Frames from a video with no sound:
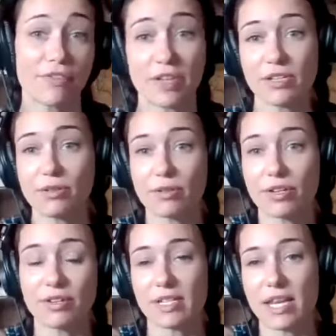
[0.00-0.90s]
then you'll
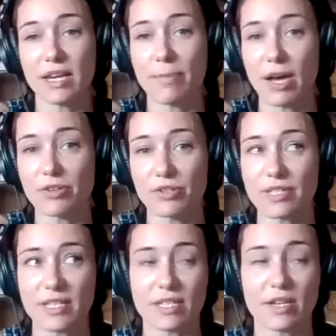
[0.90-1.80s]
learn that setting
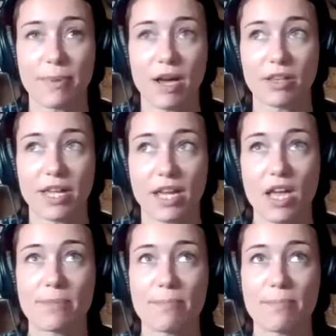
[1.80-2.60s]
boundaries isn't about like